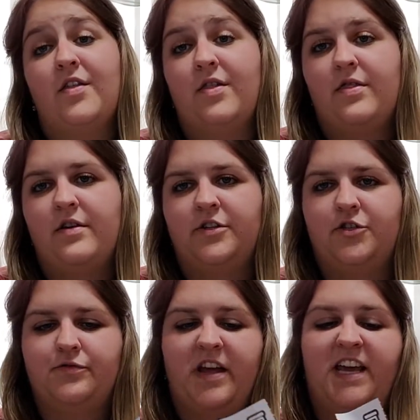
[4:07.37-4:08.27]
the
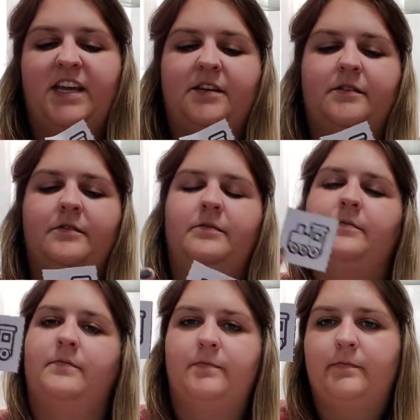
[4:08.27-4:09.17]
train.
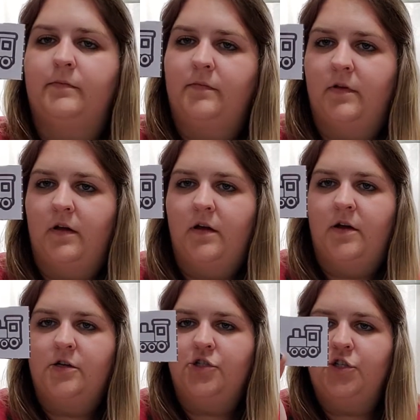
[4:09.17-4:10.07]

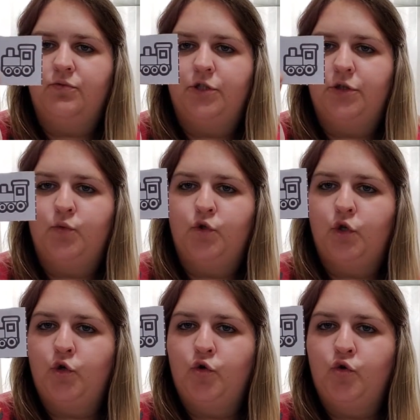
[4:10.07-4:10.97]
Choo, choo,
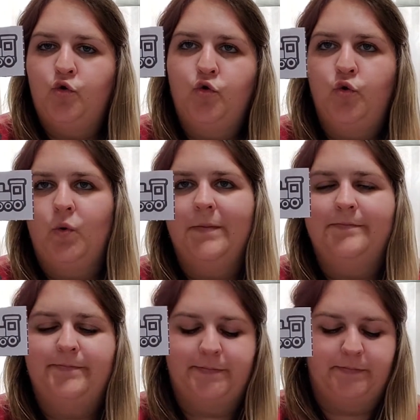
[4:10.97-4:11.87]
choo.
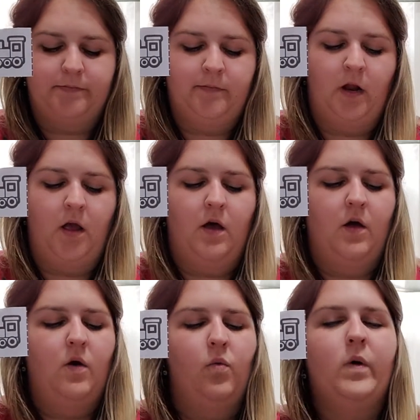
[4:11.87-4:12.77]

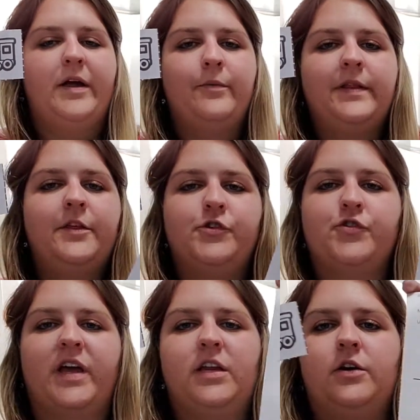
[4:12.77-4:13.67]
Where would the
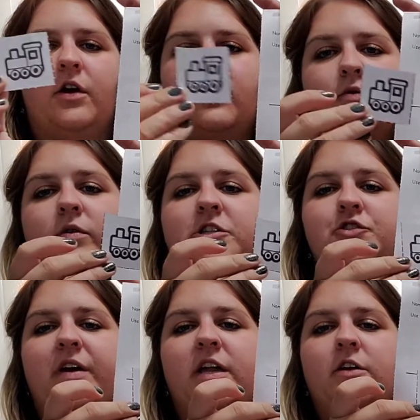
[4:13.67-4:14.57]
train go? Would
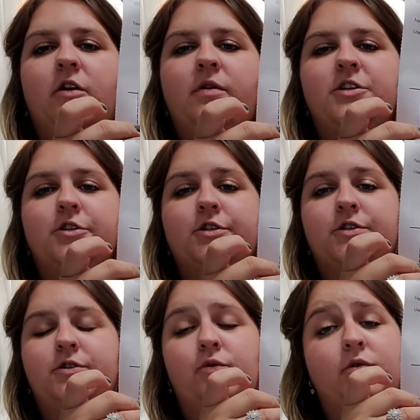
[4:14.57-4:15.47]
train go under
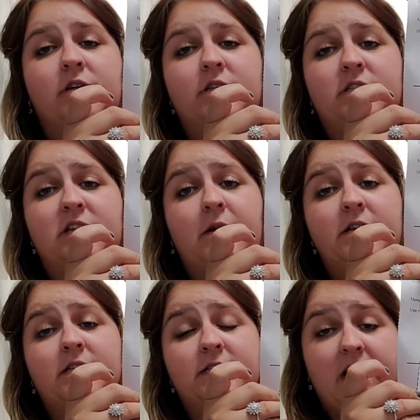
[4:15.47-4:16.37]
school
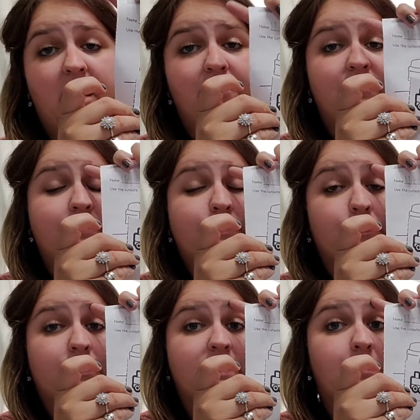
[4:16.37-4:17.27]
stuff,
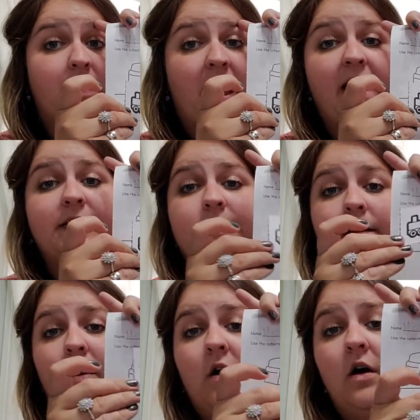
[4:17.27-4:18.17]
school supplies,
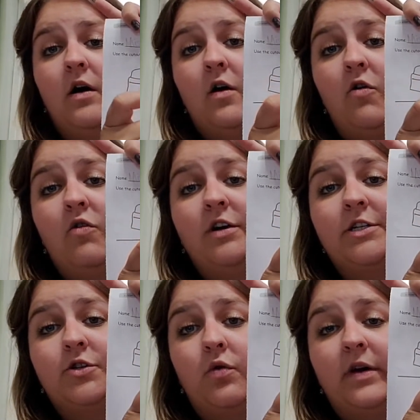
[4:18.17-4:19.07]
or
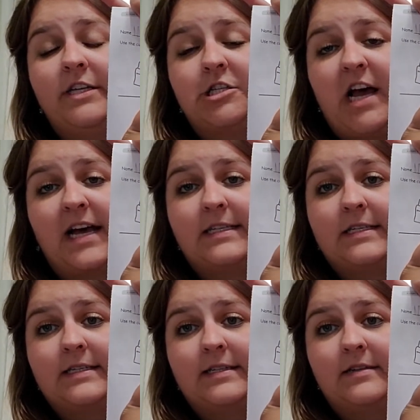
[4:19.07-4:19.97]
toy
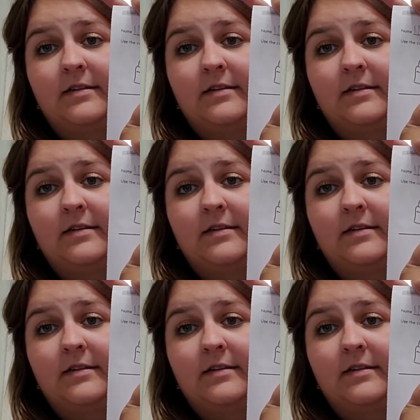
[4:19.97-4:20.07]
chest?